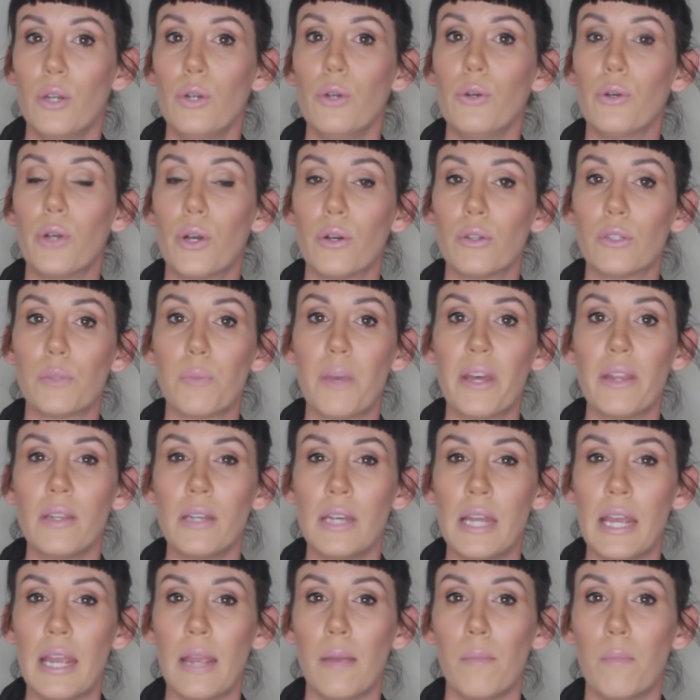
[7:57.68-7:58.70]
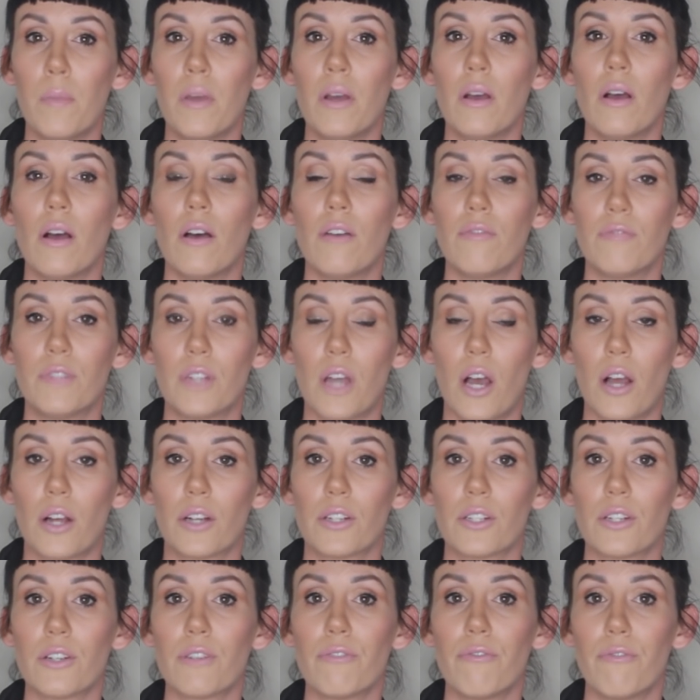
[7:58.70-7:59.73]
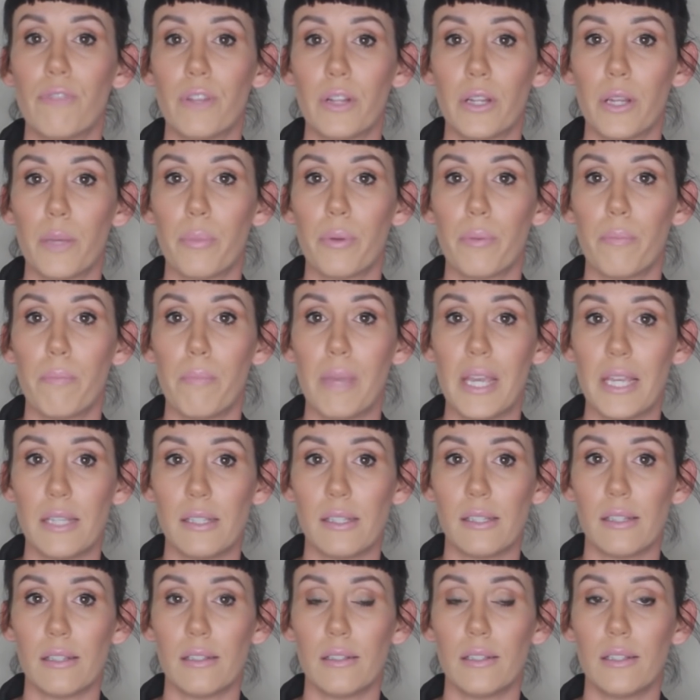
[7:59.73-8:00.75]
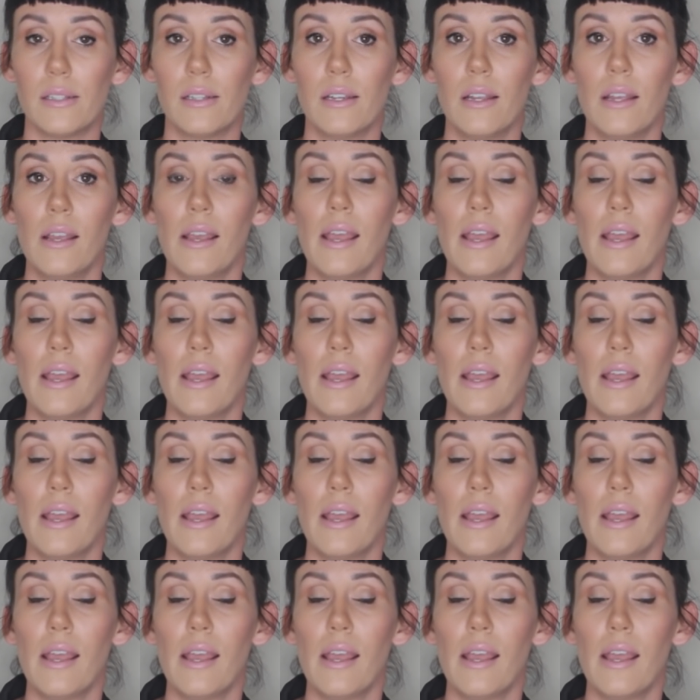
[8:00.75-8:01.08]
who goes by the name of Dr. Philip Mason,